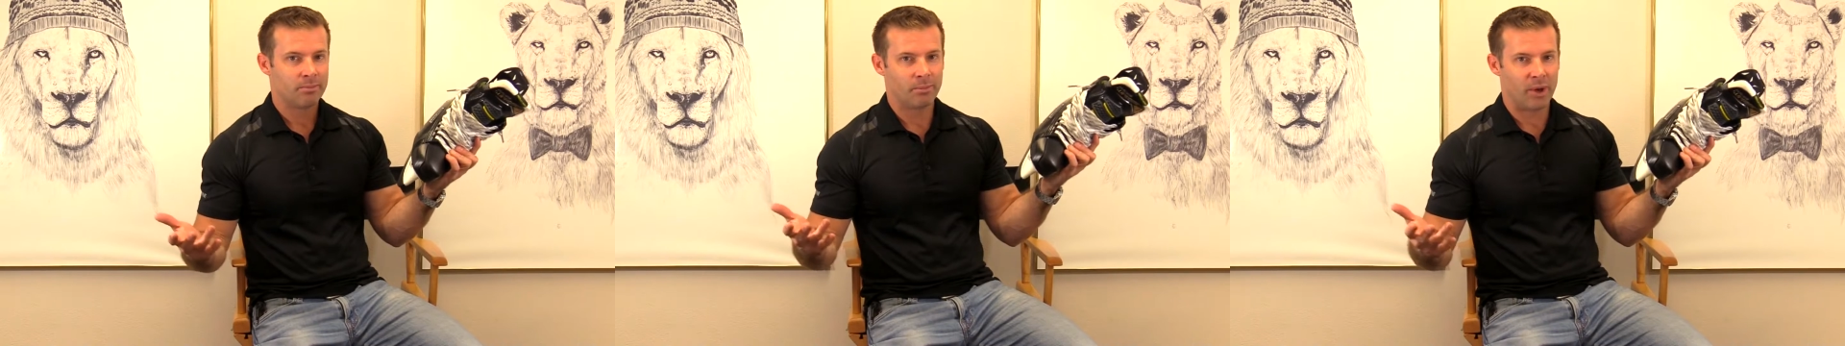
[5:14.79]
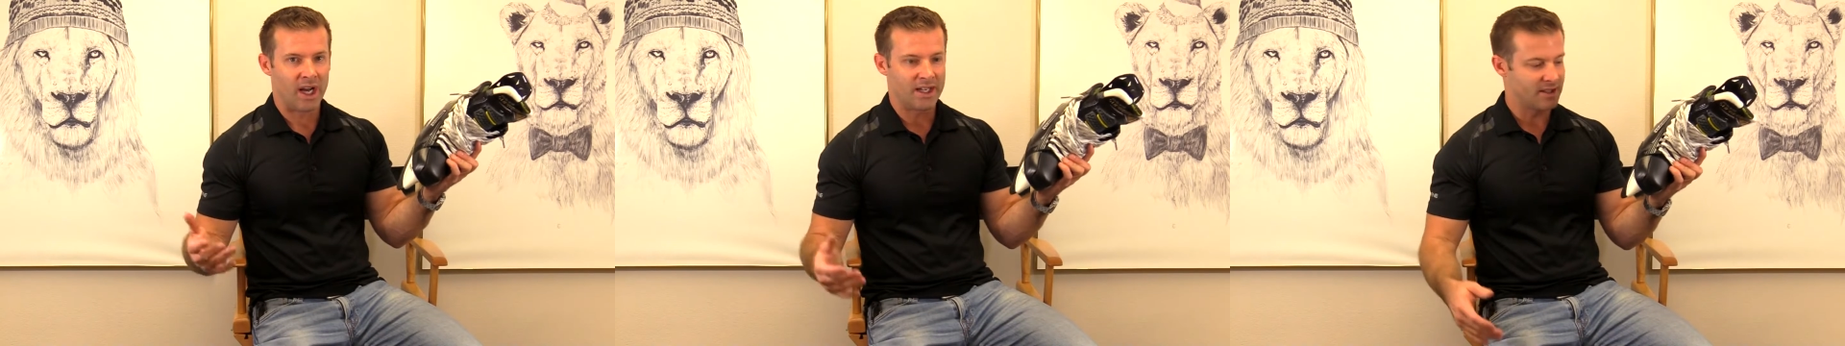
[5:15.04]

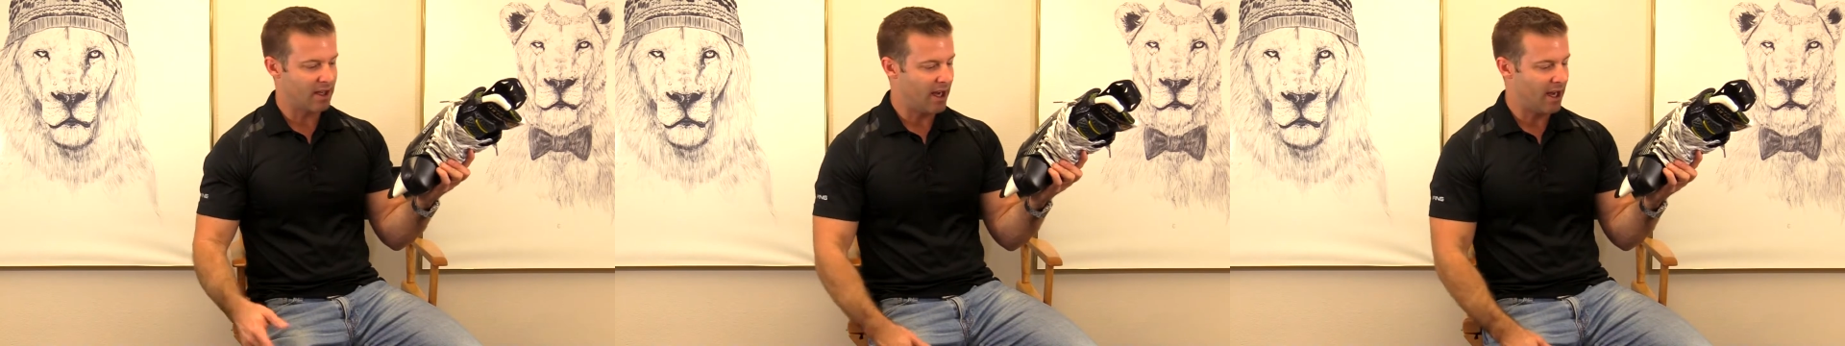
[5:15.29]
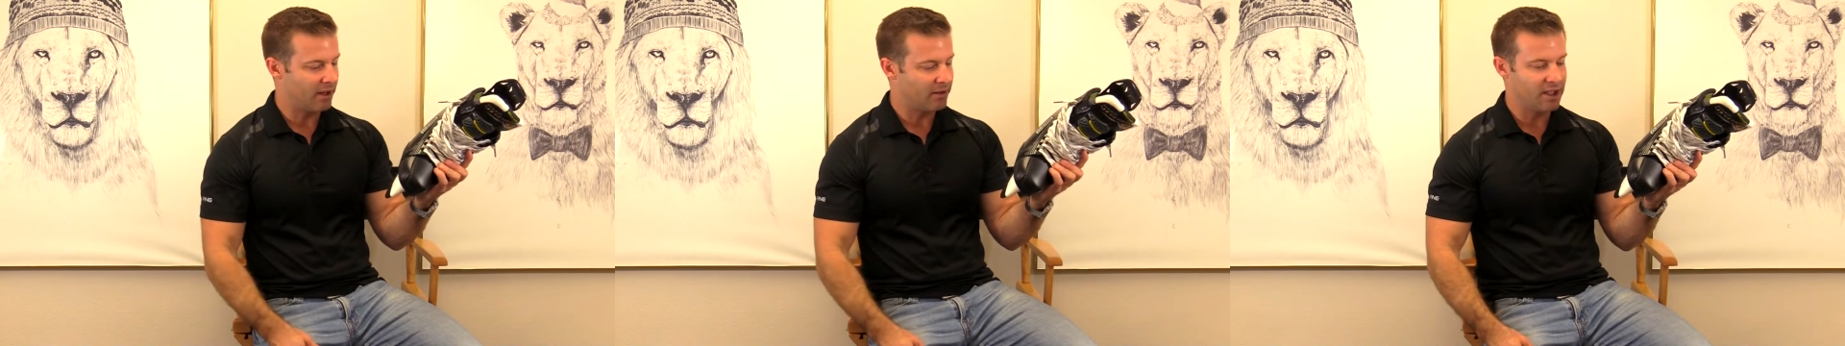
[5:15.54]
but
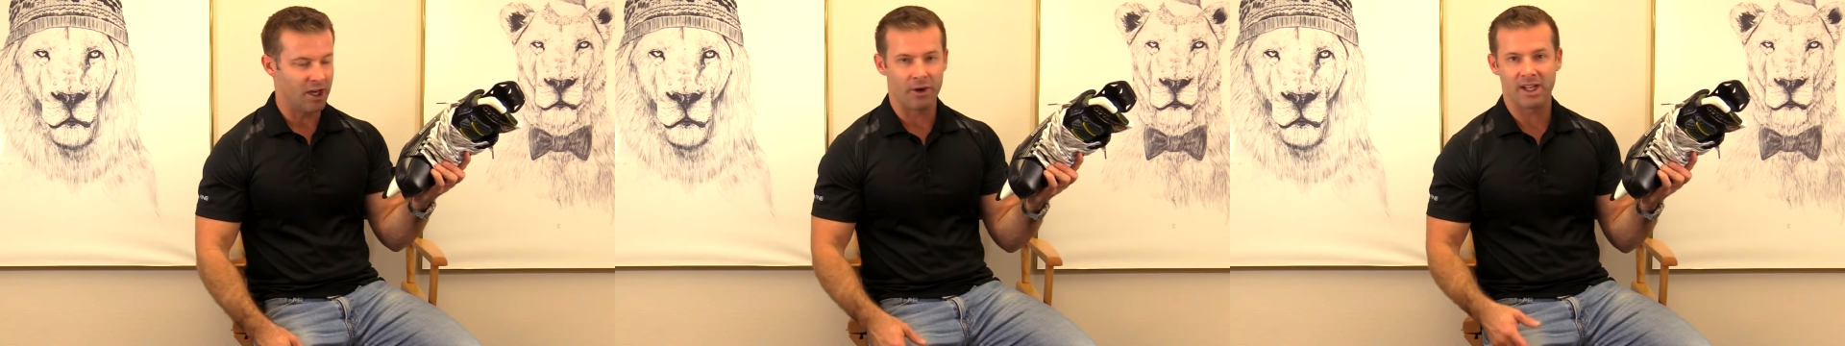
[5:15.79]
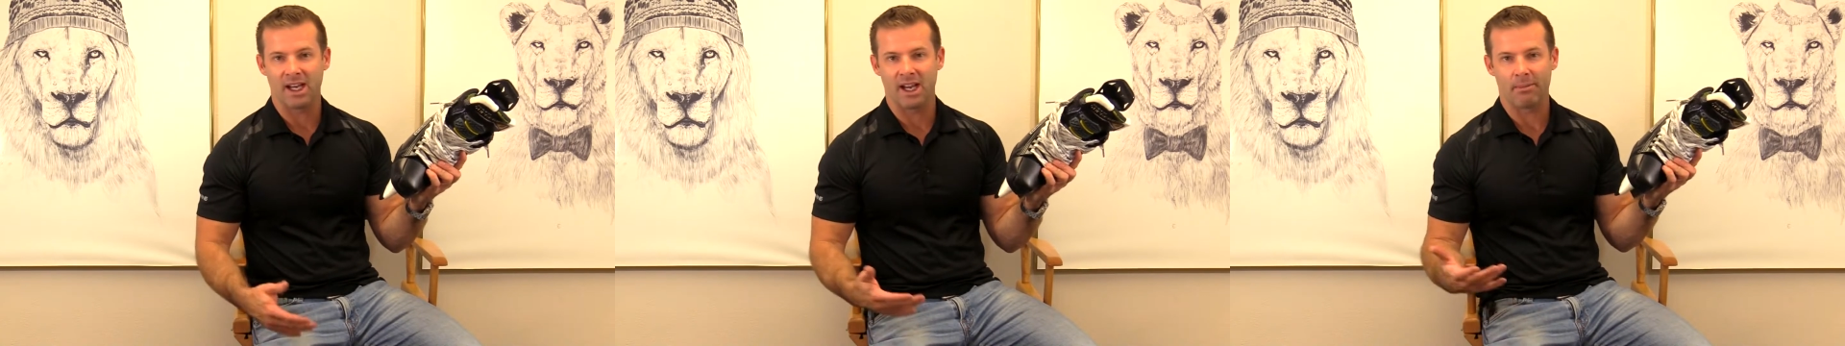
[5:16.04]
you know,
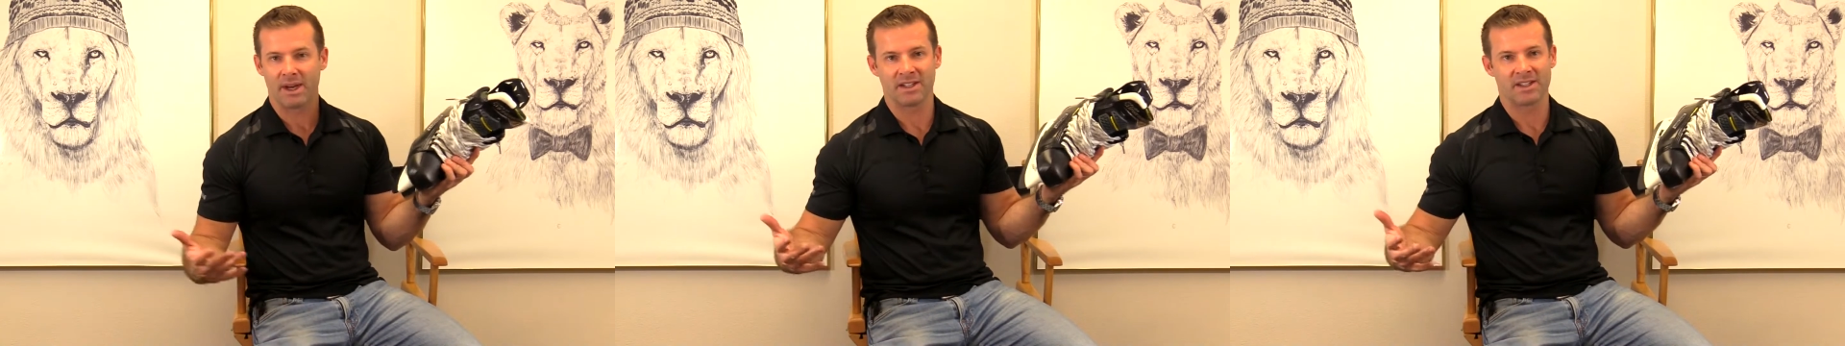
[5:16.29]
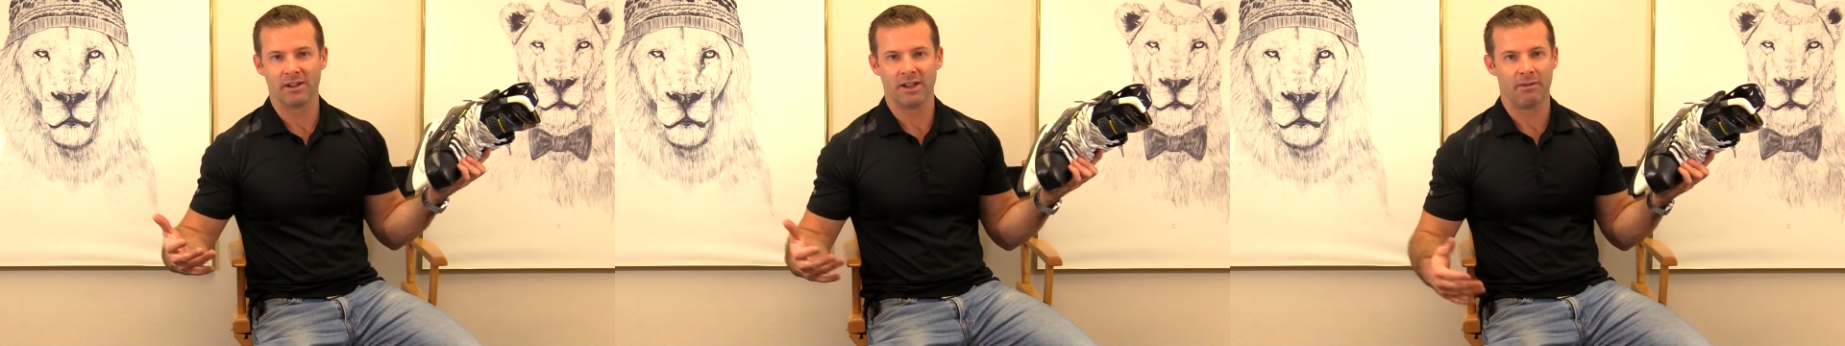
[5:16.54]
again, at my
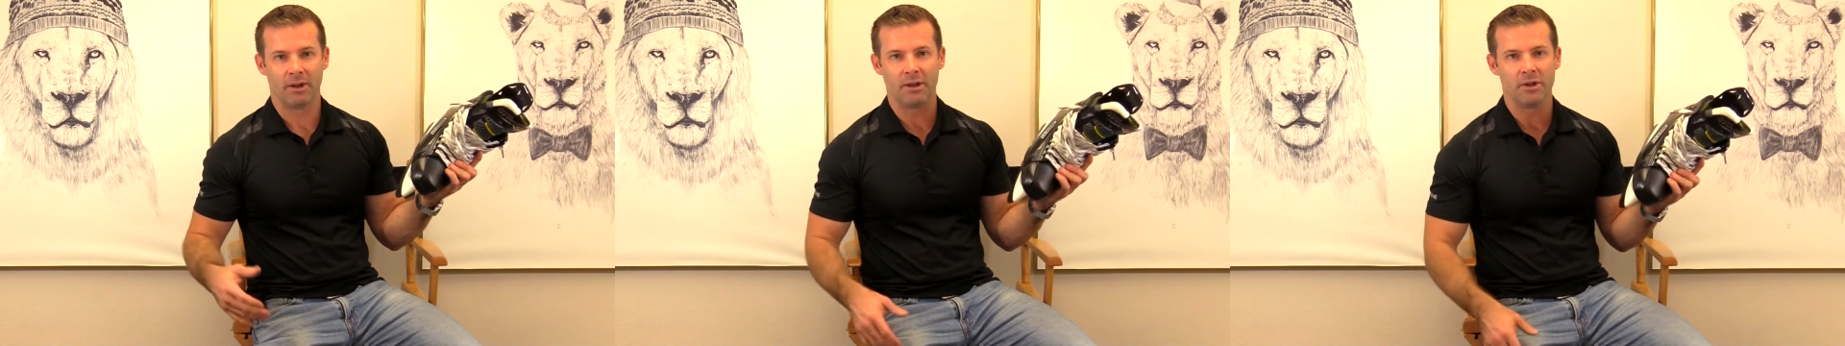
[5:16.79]
skill level,